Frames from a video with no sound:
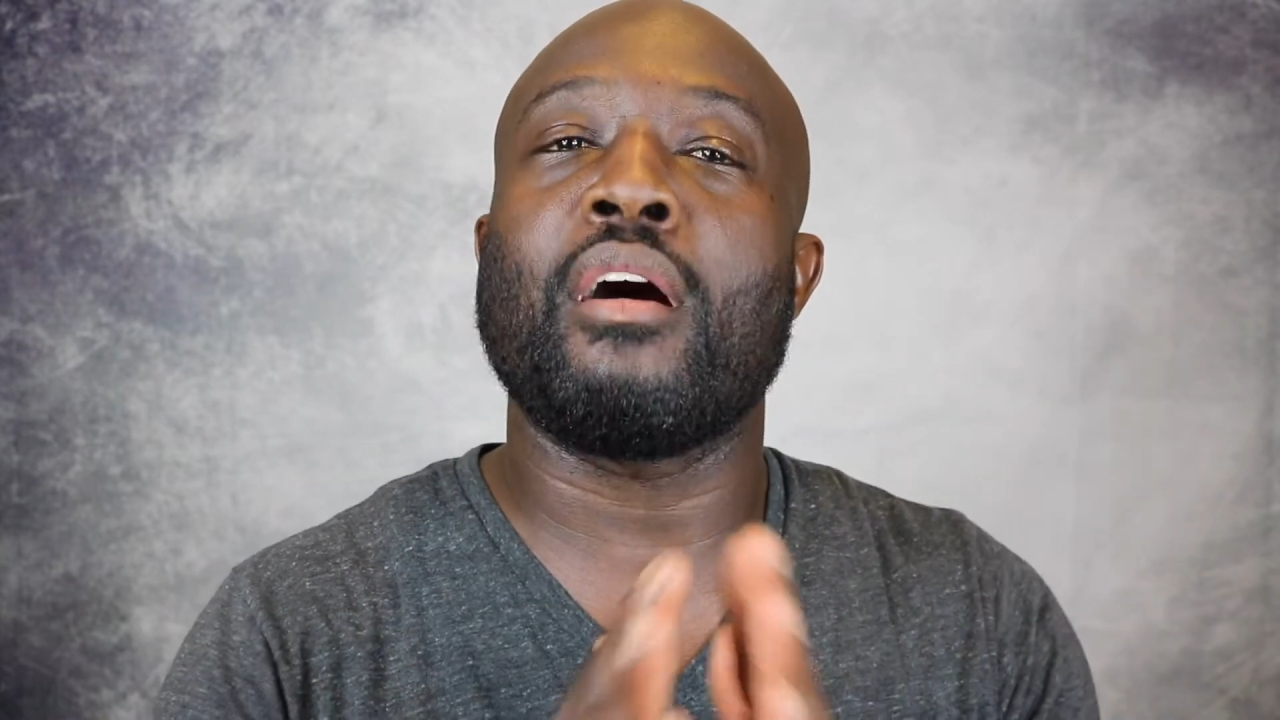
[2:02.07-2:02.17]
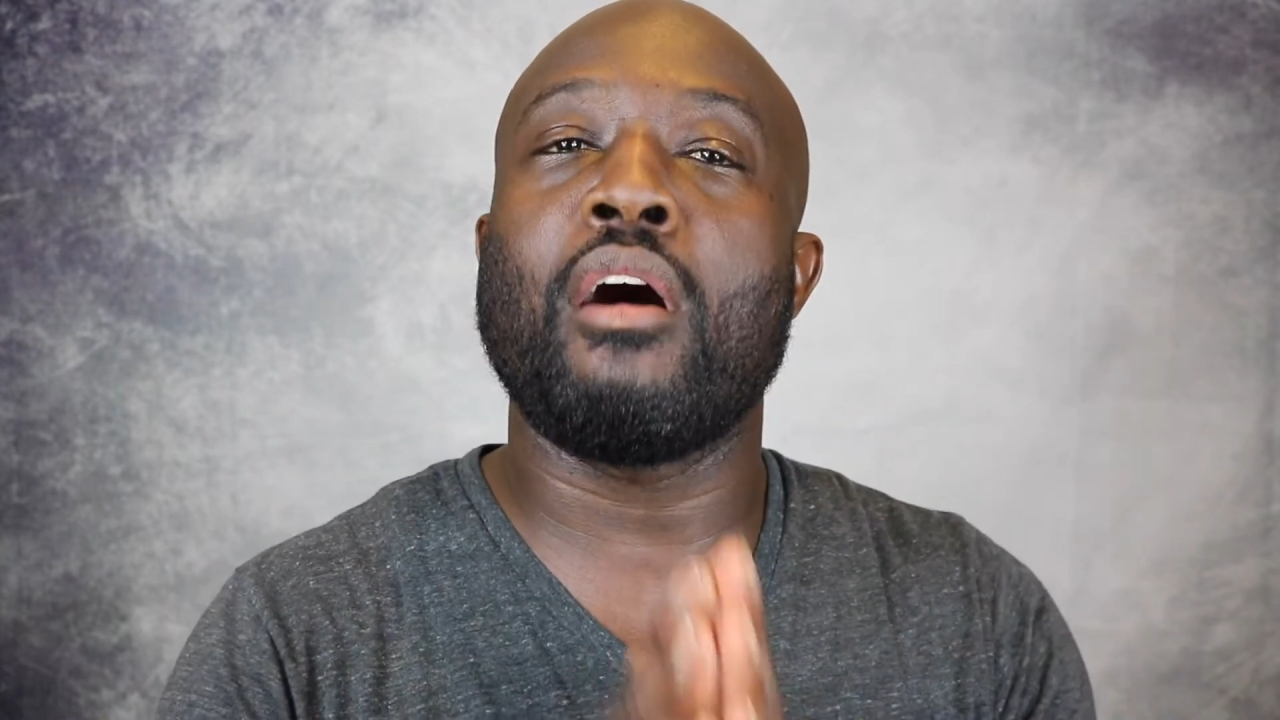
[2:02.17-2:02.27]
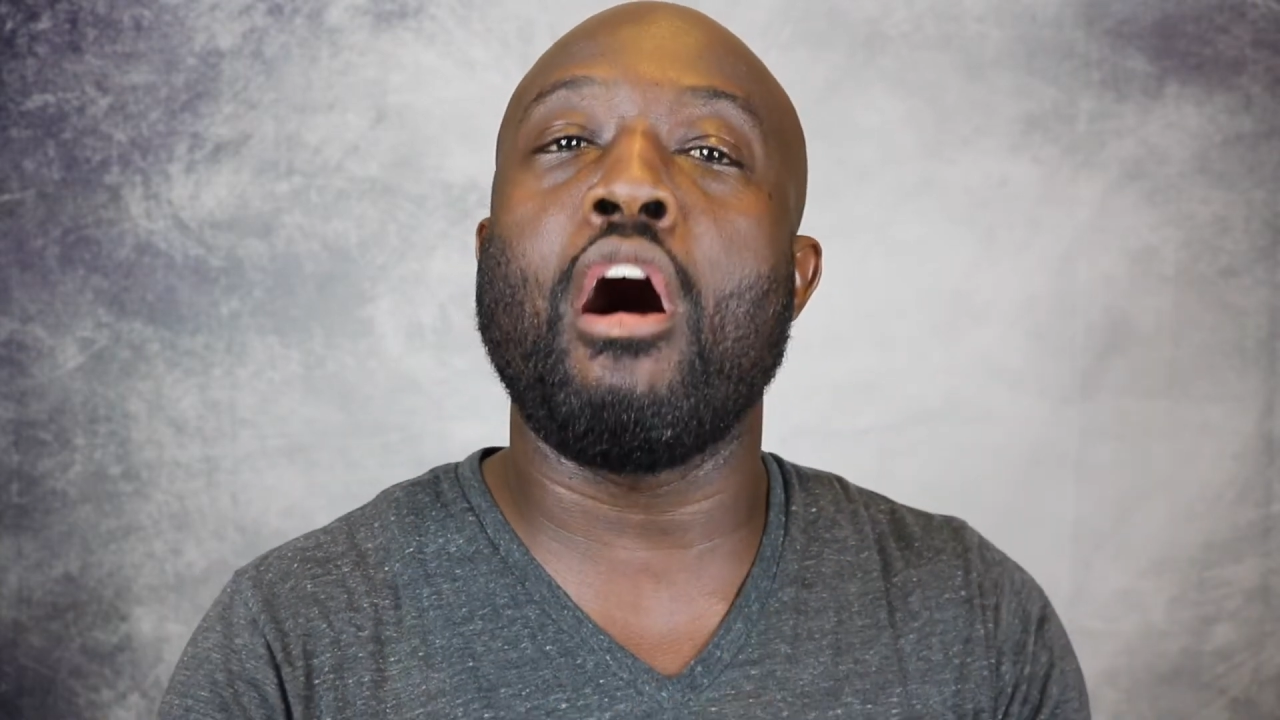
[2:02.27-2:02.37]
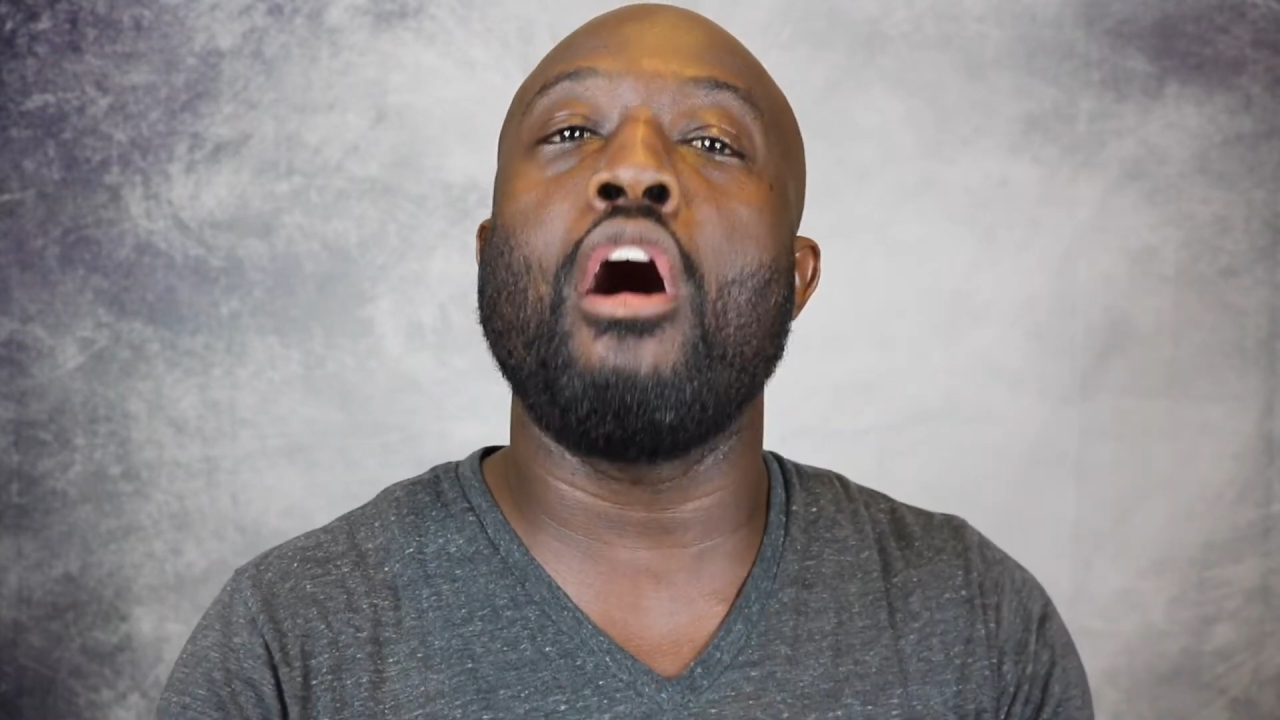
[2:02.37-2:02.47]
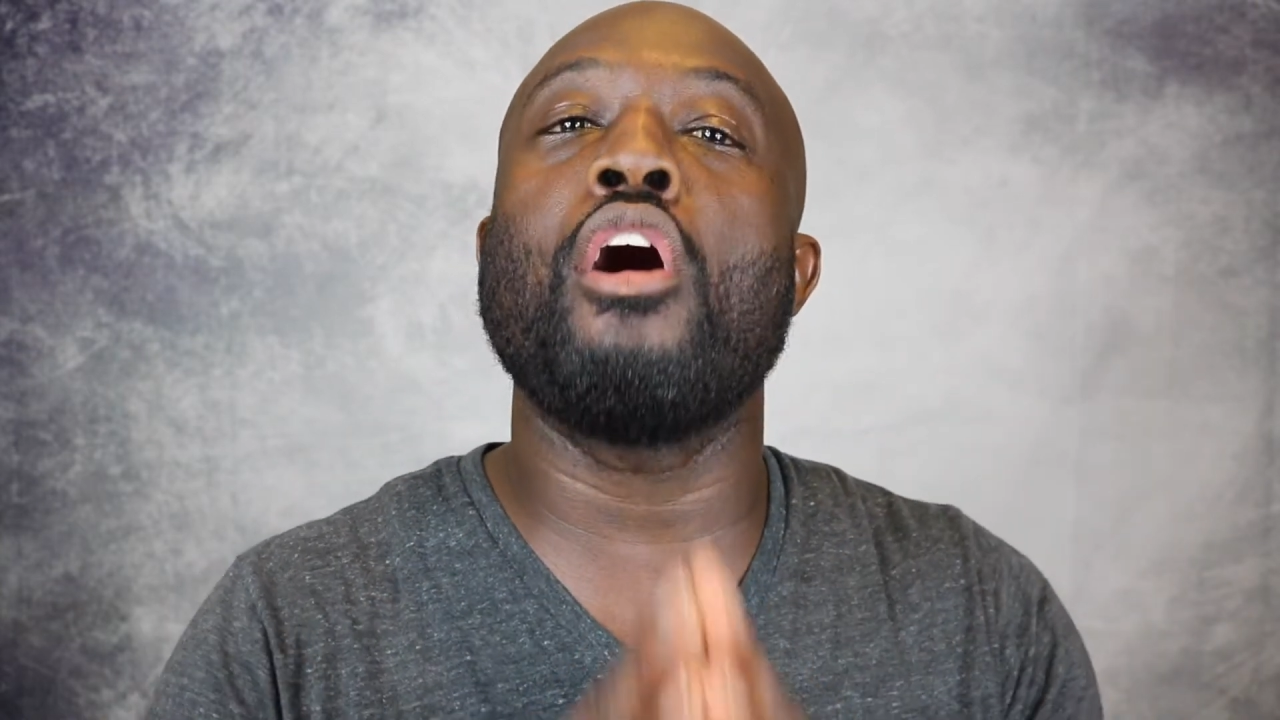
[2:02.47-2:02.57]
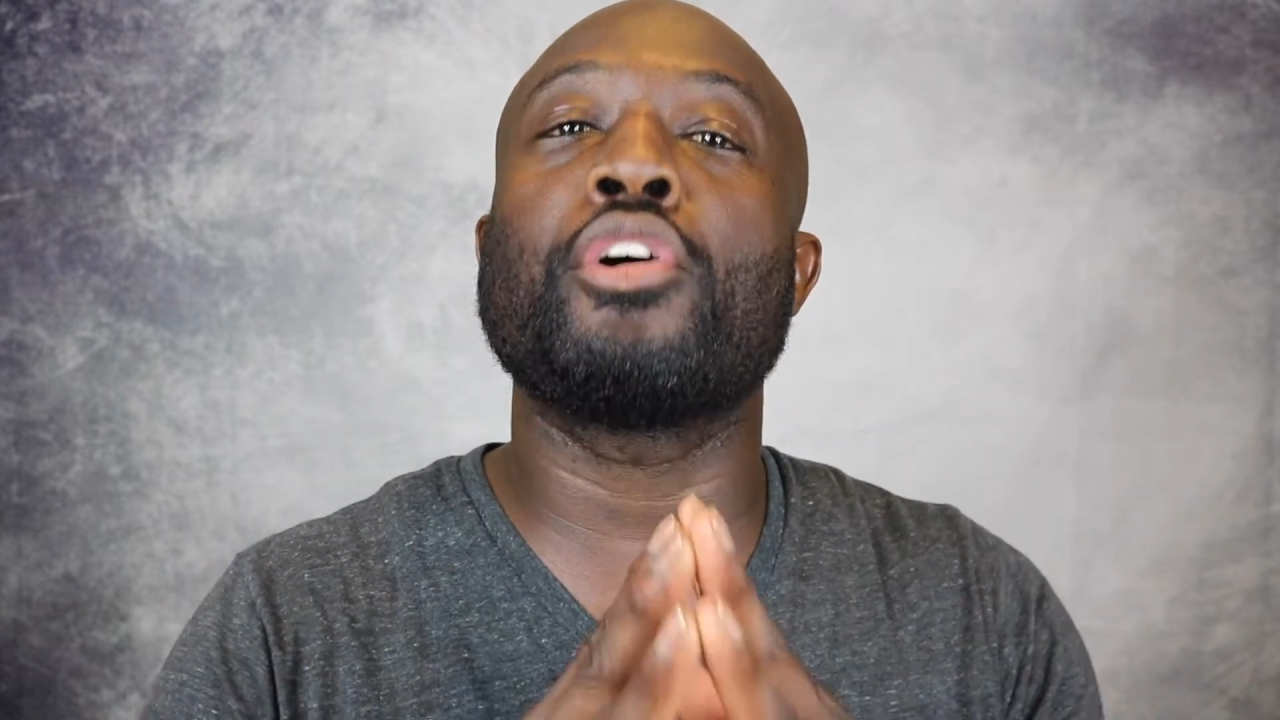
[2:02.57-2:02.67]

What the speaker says: all